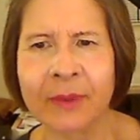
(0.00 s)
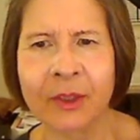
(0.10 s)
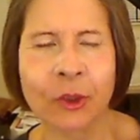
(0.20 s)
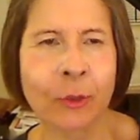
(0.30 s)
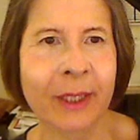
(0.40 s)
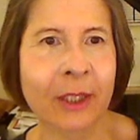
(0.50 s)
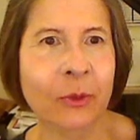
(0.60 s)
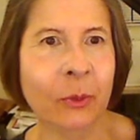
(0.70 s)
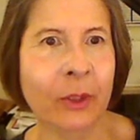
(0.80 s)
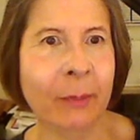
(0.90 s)
you told me not
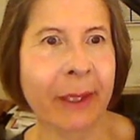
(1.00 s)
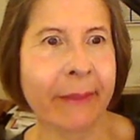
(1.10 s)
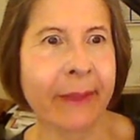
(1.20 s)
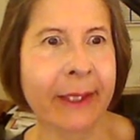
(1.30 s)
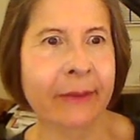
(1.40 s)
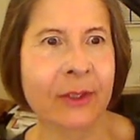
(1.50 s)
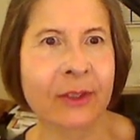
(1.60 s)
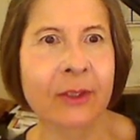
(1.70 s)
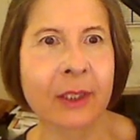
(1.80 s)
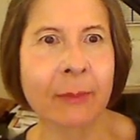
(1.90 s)
to worry about length.
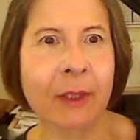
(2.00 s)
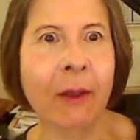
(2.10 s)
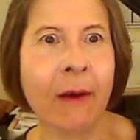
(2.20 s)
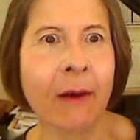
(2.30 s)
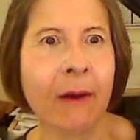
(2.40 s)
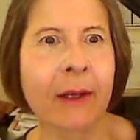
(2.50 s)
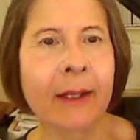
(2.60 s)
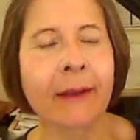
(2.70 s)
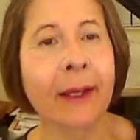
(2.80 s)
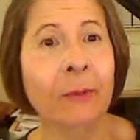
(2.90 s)
This is going to be long,
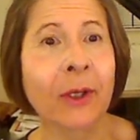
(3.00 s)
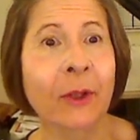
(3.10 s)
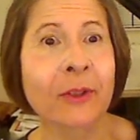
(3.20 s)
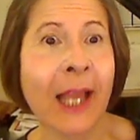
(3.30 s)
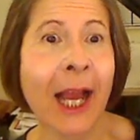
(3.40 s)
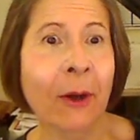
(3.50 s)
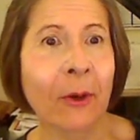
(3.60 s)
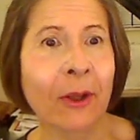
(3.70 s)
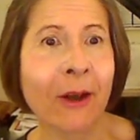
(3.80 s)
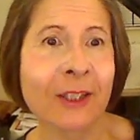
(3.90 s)
kind of like one of those
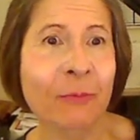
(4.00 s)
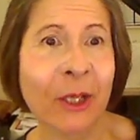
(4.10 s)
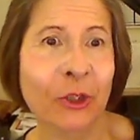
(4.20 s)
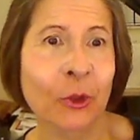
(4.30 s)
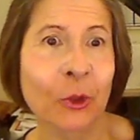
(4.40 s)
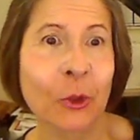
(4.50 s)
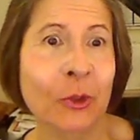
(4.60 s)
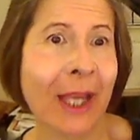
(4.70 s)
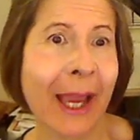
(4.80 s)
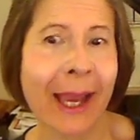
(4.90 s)
hour-long special
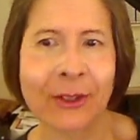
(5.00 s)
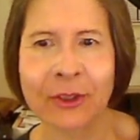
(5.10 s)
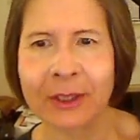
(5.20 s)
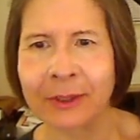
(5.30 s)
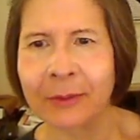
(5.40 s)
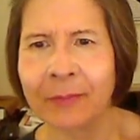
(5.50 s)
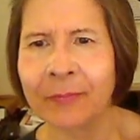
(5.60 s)
newscasts, you know?